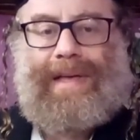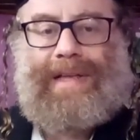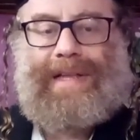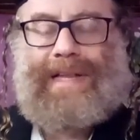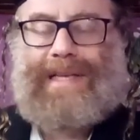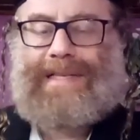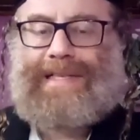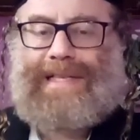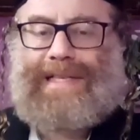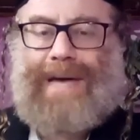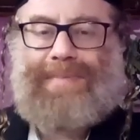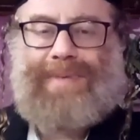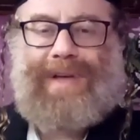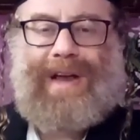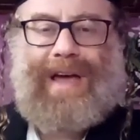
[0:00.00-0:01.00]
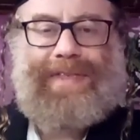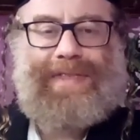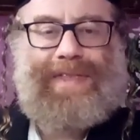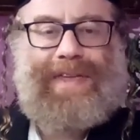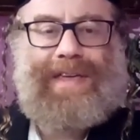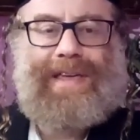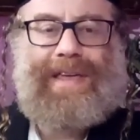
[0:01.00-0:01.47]
at least Steipler, I
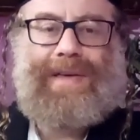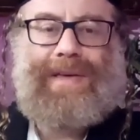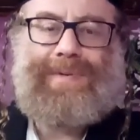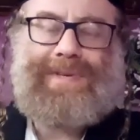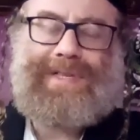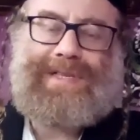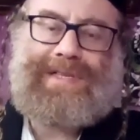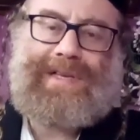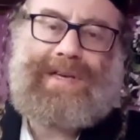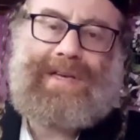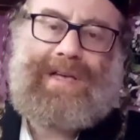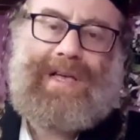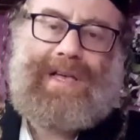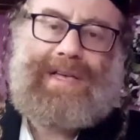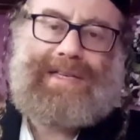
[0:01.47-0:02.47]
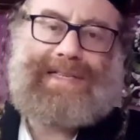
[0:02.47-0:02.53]
think he was uh,